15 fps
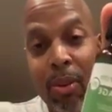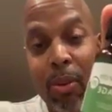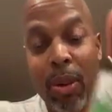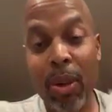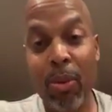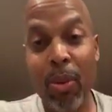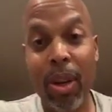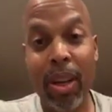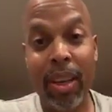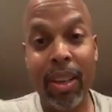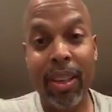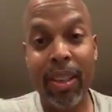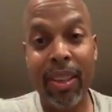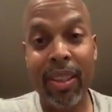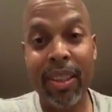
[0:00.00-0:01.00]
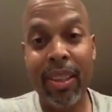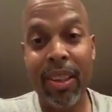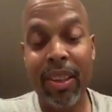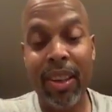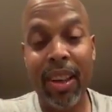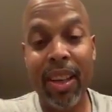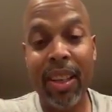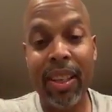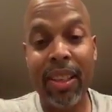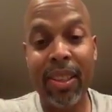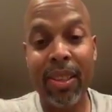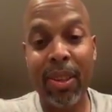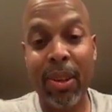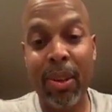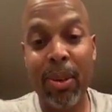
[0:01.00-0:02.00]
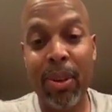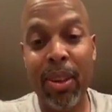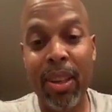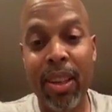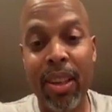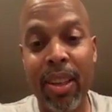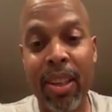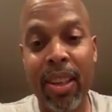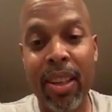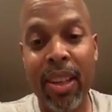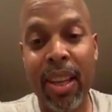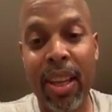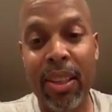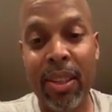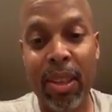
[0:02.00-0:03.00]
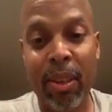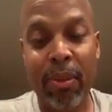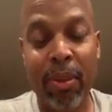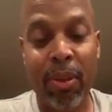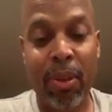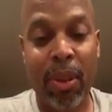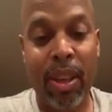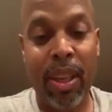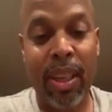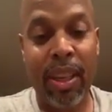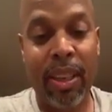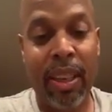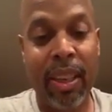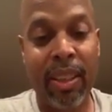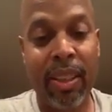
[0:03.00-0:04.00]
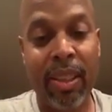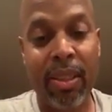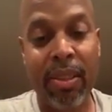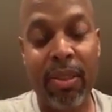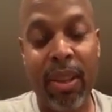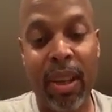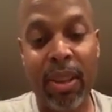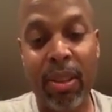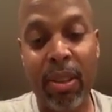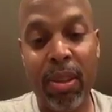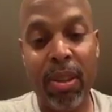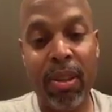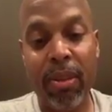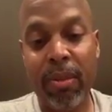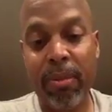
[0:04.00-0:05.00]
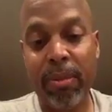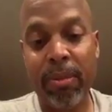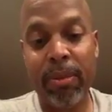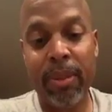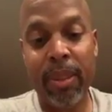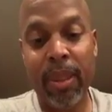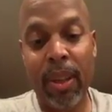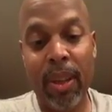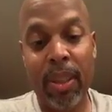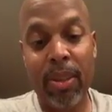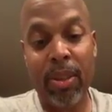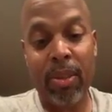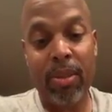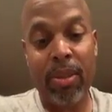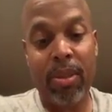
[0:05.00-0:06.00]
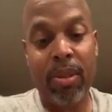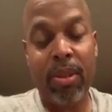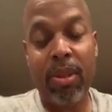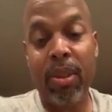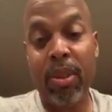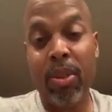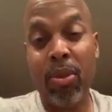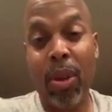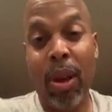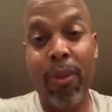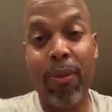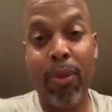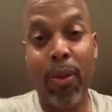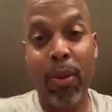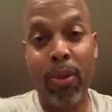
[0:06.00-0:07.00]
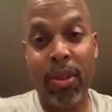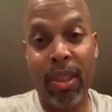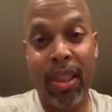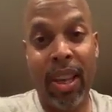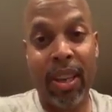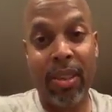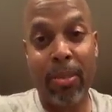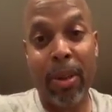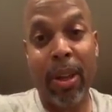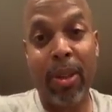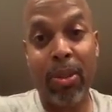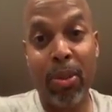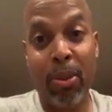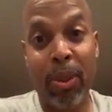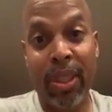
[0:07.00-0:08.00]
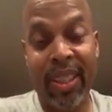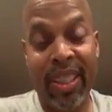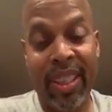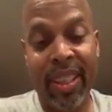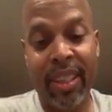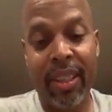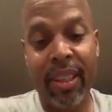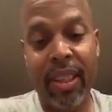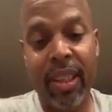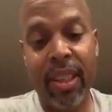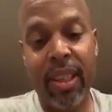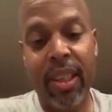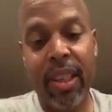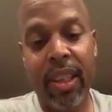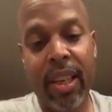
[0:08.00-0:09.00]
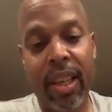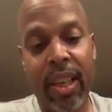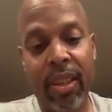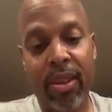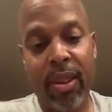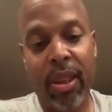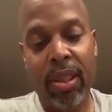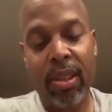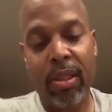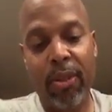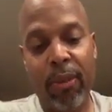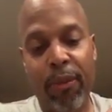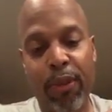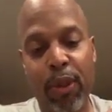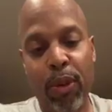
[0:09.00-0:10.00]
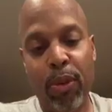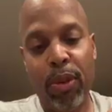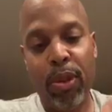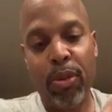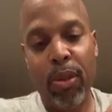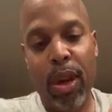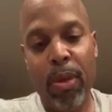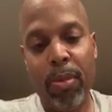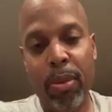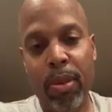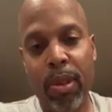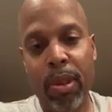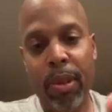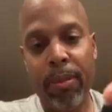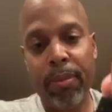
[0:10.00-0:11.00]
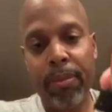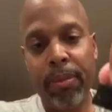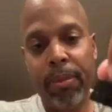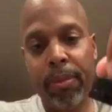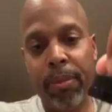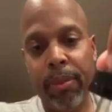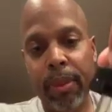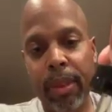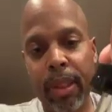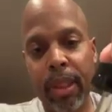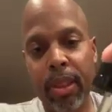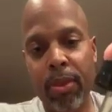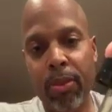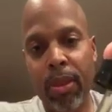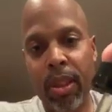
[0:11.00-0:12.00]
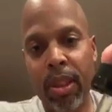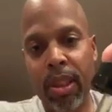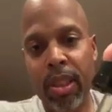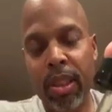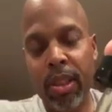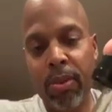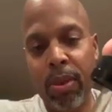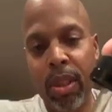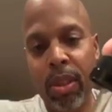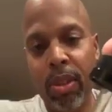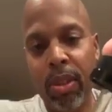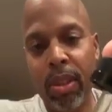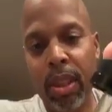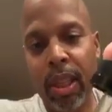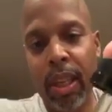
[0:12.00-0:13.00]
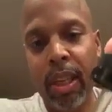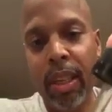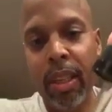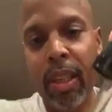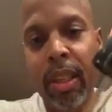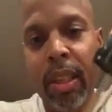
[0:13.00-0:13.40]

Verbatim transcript: went away. All right. So, hey Jennifer. So I, I just I took I took a drop full tonight, so I'm not gonna do it again. And so I just filled the dropper up. This is what this is what it looks like.